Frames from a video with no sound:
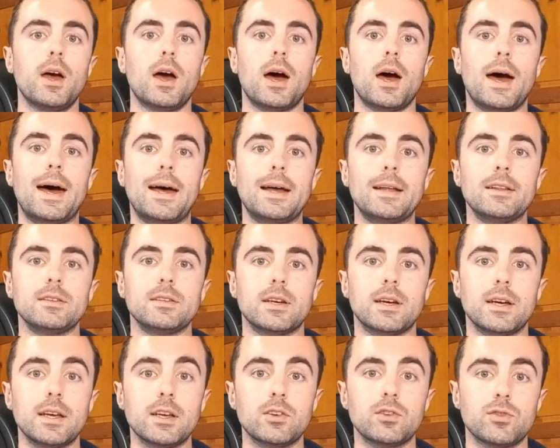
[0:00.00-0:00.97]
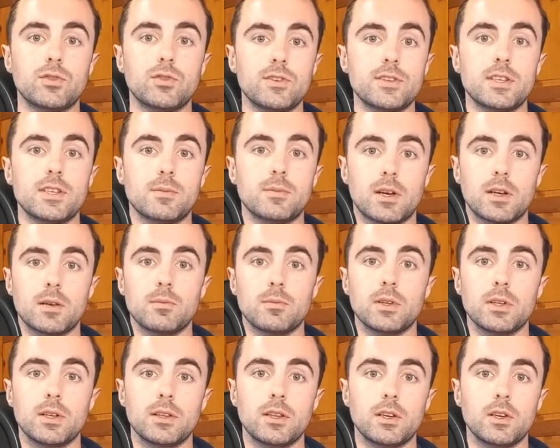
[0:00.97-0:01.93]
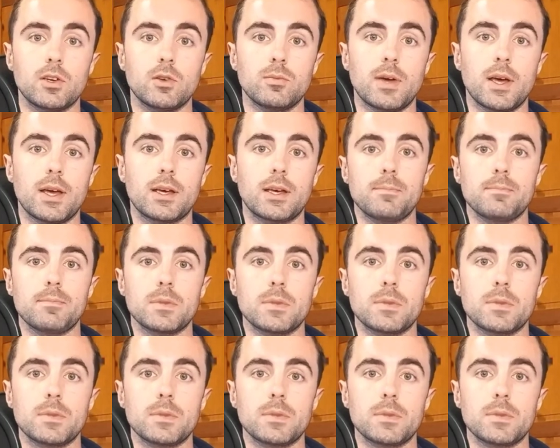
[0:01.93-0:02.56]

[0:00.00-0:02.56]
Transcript: and increase the amount of money that you're making.